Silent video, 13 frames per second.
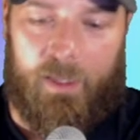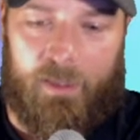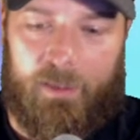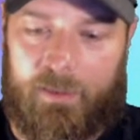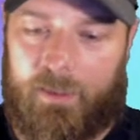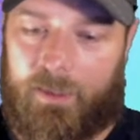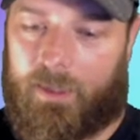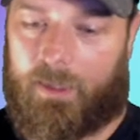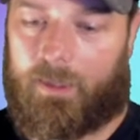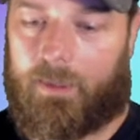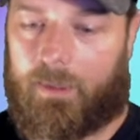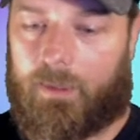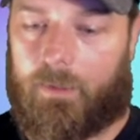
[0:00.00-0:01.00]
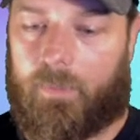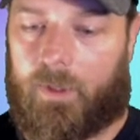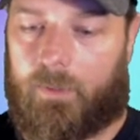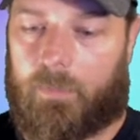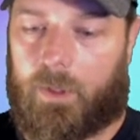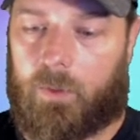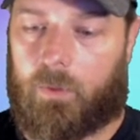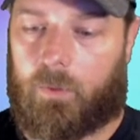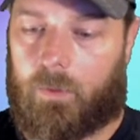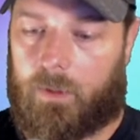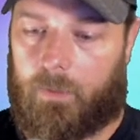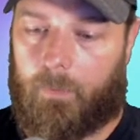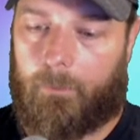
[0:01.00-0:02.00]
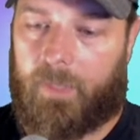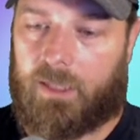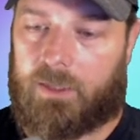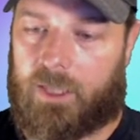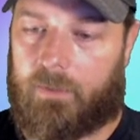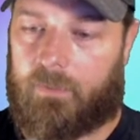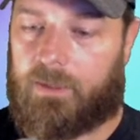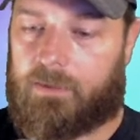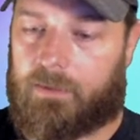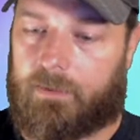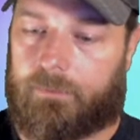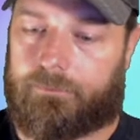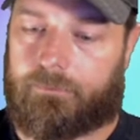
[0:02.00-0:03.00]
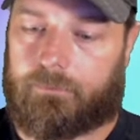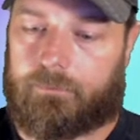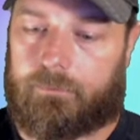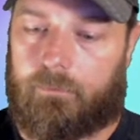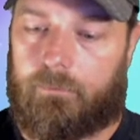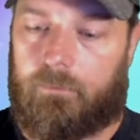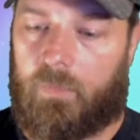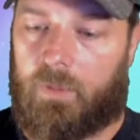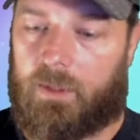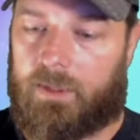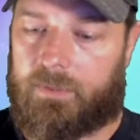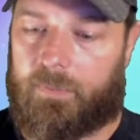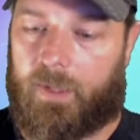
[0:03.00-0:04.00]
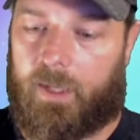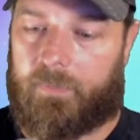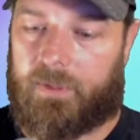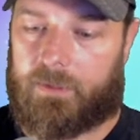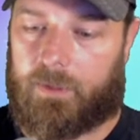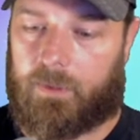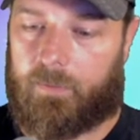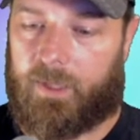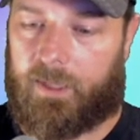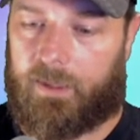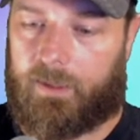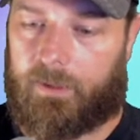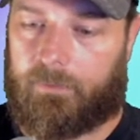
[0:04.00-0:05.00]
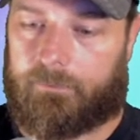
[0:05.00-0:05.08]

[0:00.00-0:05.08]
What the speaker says: and get a little bit more big jimmies. Let's pop this whole bag.